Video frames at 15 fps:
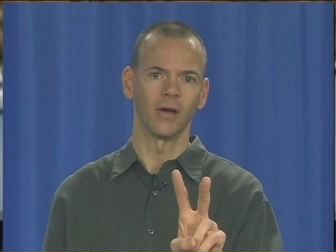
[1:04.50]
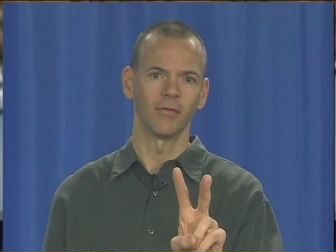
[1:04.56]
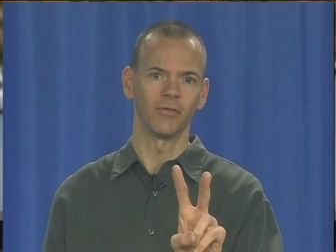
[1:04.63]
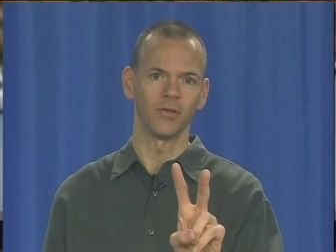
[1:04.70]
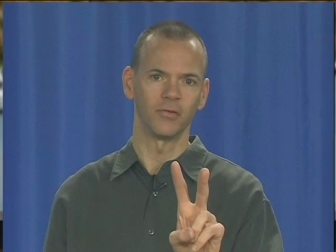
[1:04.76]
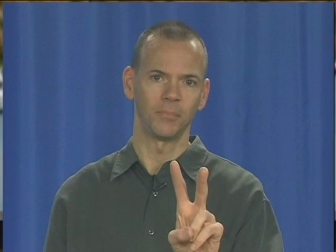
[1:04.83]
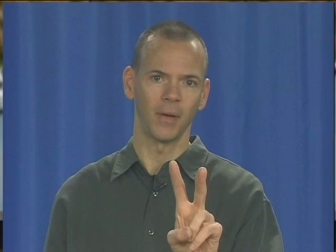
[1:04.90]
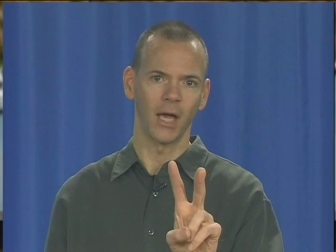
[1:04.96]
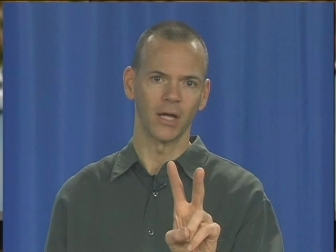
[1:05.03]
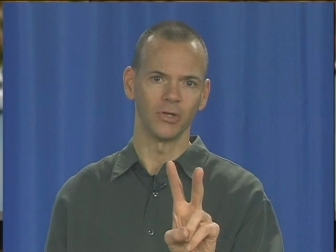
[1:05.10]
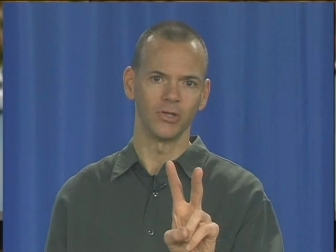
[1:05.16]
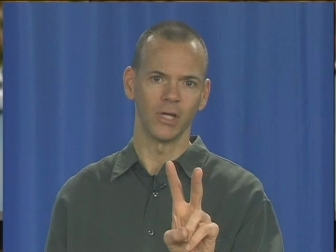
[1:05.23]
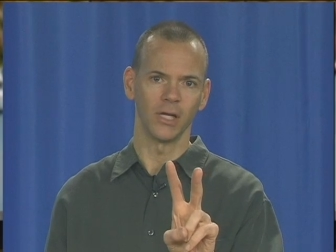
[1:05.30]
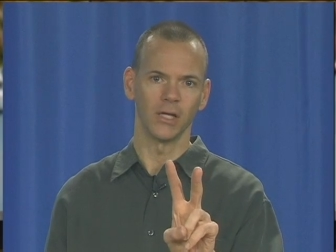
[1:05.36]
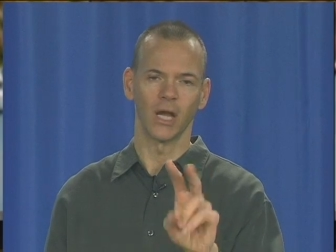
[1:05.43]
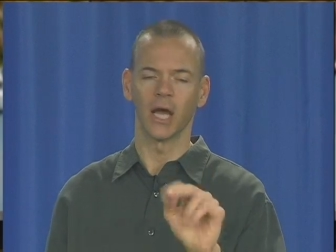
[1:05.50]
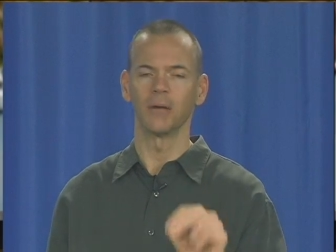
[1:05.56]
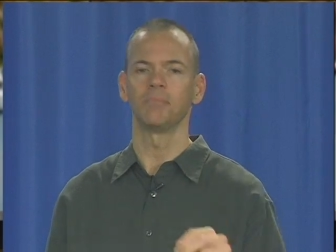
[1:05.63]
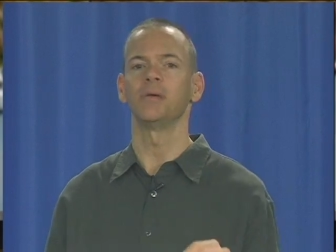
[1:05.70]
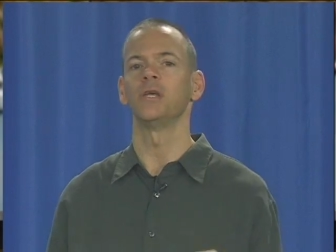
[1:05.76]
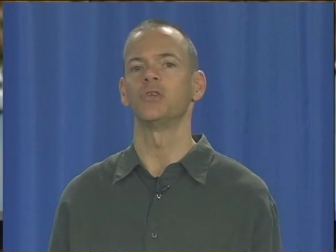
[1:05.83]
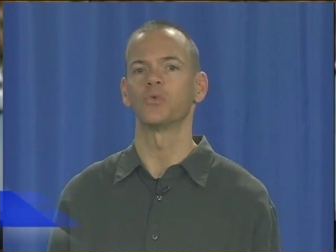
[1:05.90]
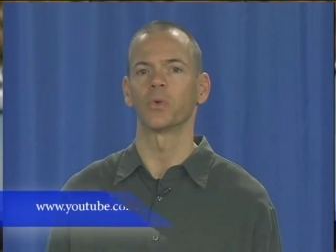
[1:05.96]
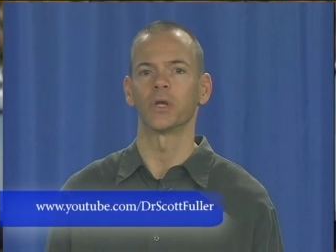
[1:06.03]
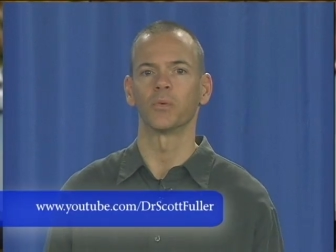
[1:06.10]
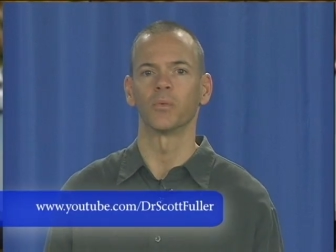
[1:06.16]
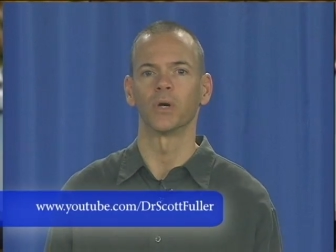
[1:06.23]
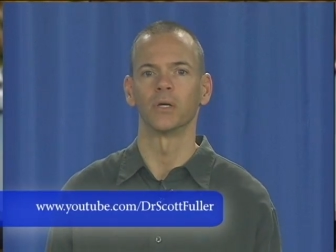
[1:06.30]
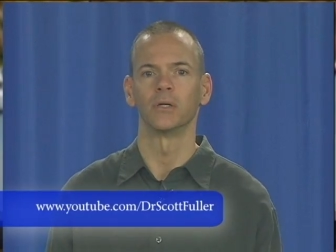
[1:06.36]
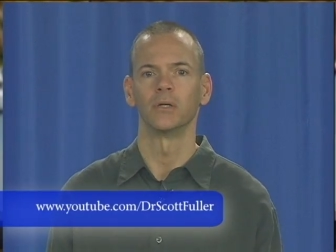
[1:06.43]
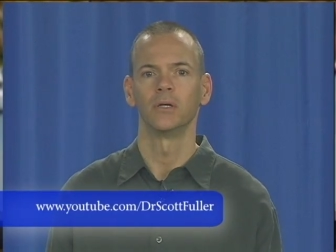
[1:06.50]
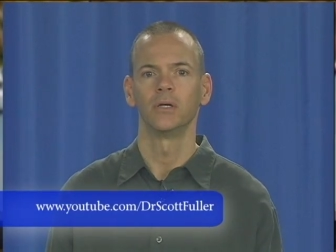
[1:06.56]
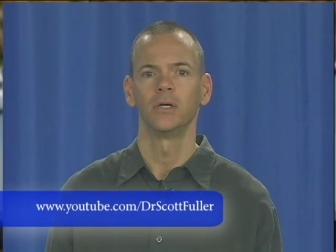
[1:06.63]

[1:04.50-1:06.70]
of this bad gene, nine P twenty-one,